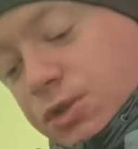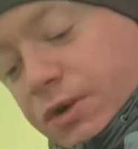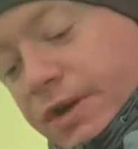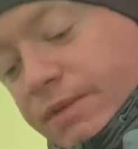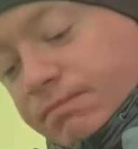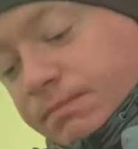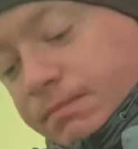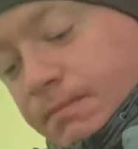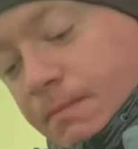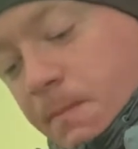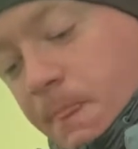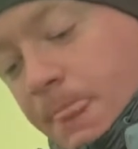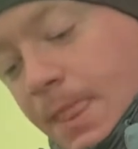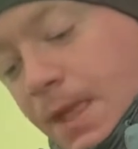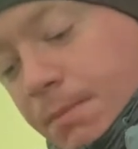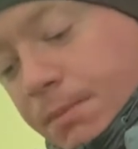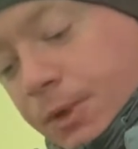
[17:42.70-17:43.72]
in,
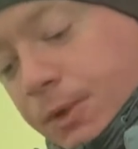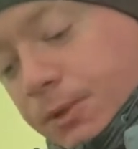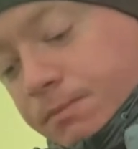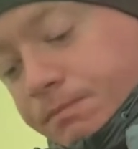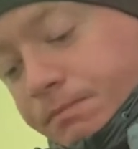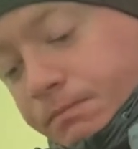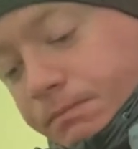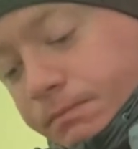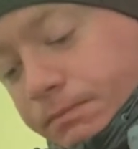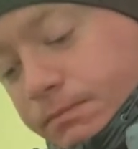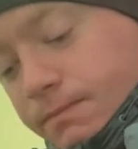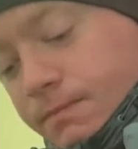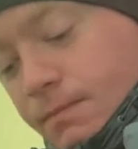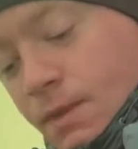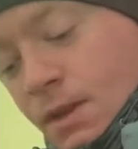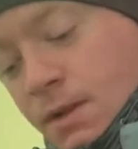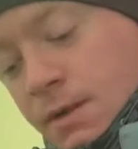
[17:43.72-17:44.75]
but
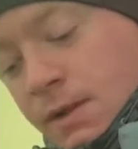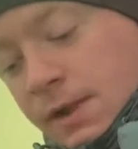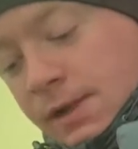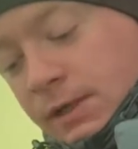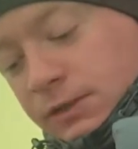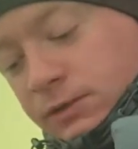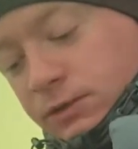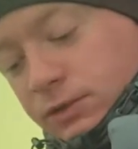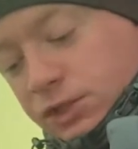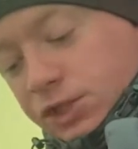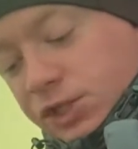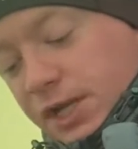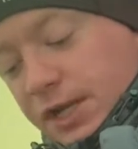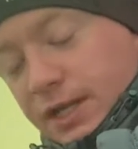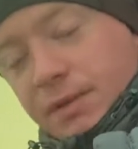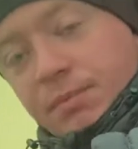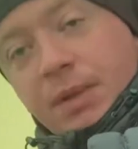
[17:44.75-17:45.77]
there's
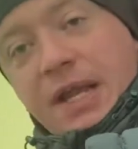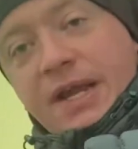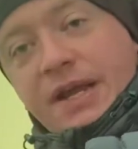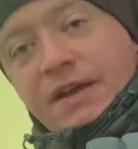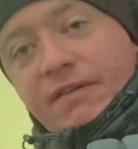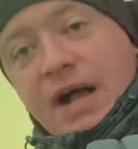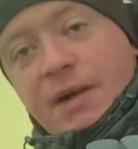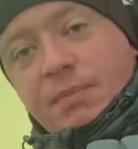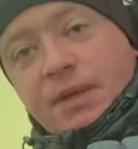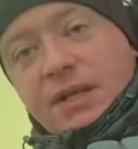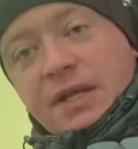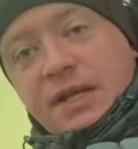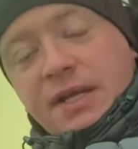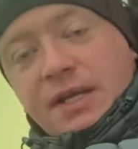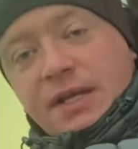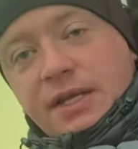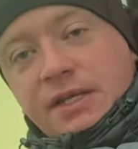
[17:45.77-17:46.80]
certainly plenty of apple
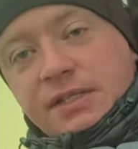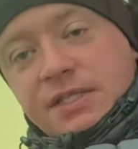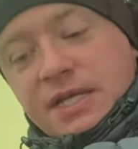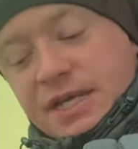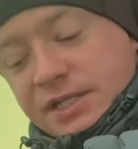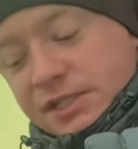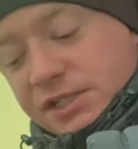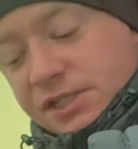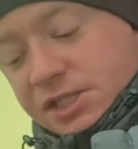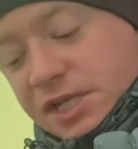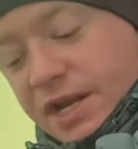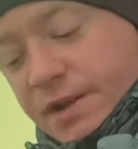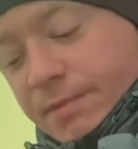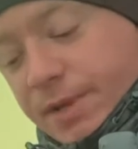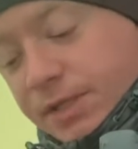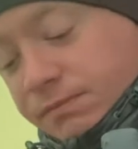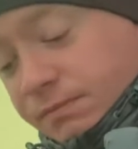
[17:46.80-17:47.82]
in it, and you can taste the
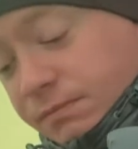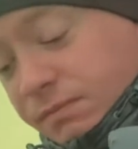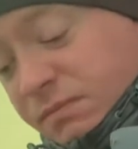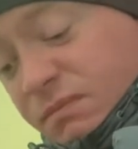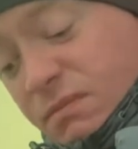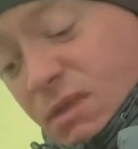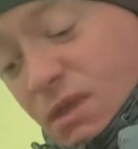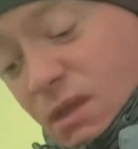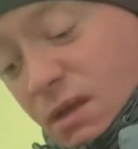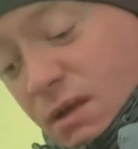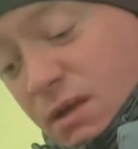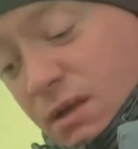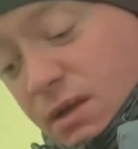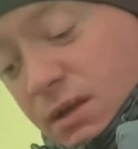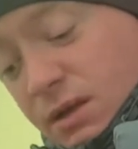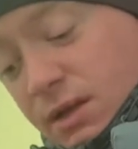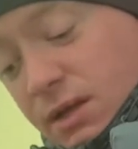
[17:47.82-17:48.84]
cinnamon.
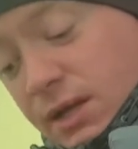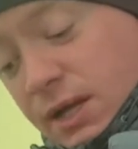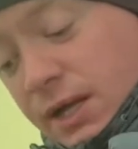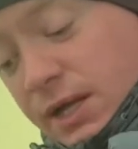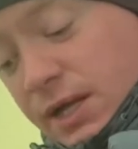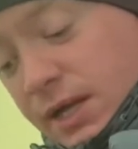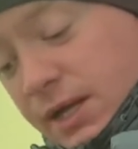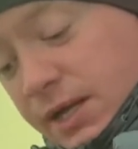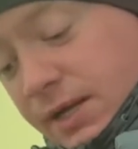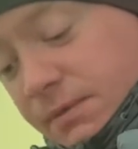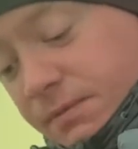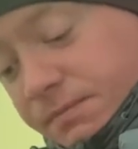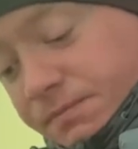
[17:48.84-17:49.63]
As